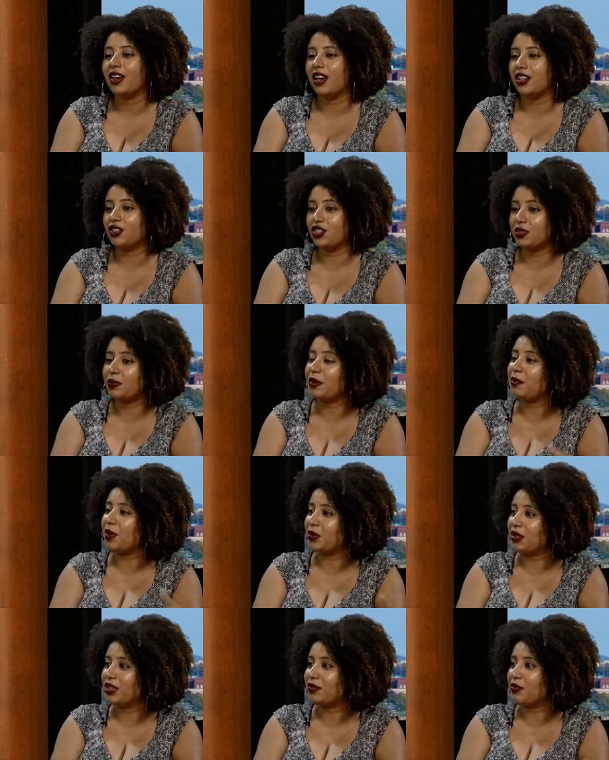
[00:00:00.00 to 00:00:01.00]
and just
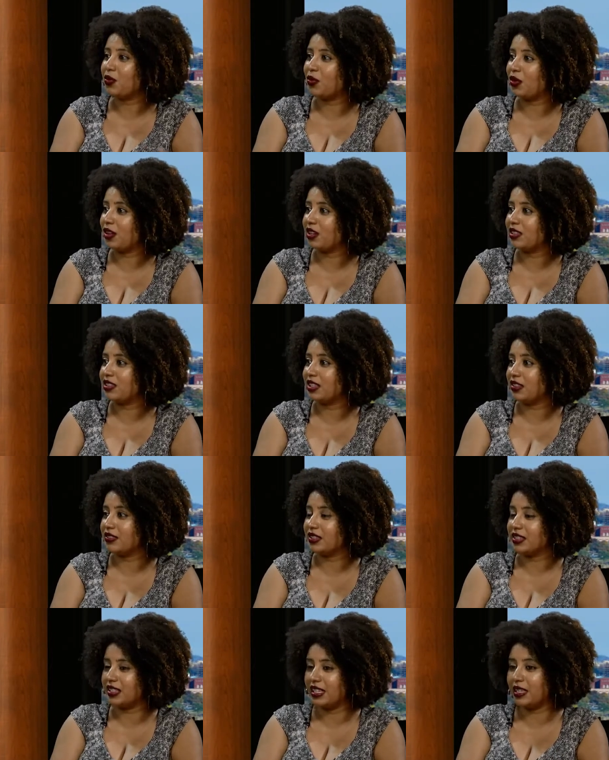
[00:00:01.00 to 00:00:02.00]
promoting more
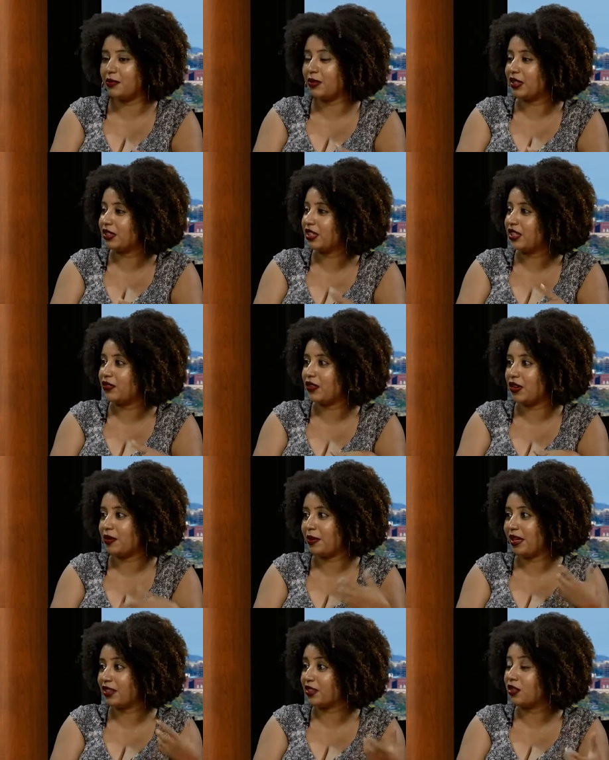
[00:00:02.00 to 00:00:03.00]
self-sustainability from
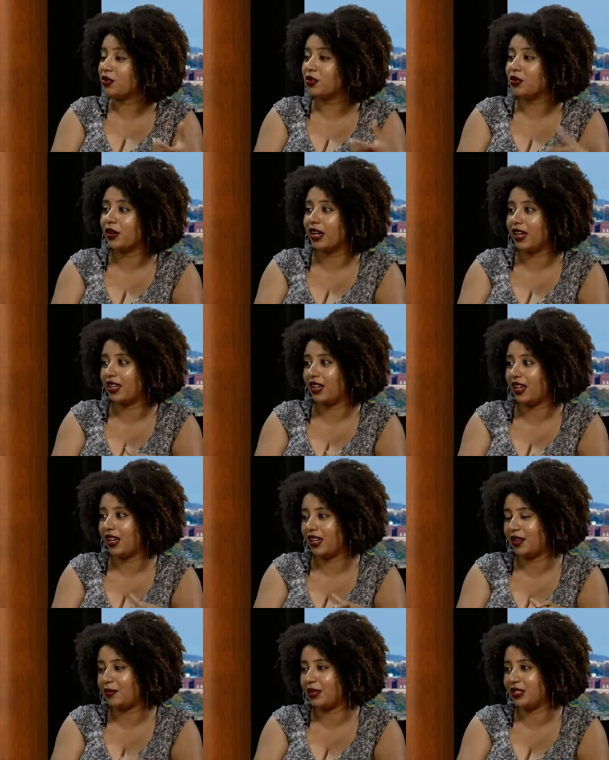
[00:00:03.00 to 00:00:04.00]
a local and
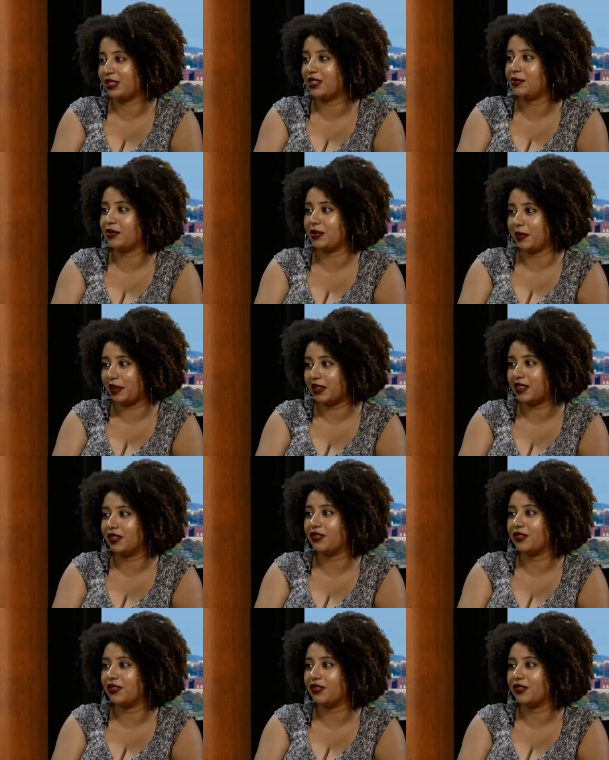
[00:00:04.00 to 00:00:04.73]
a business perspective.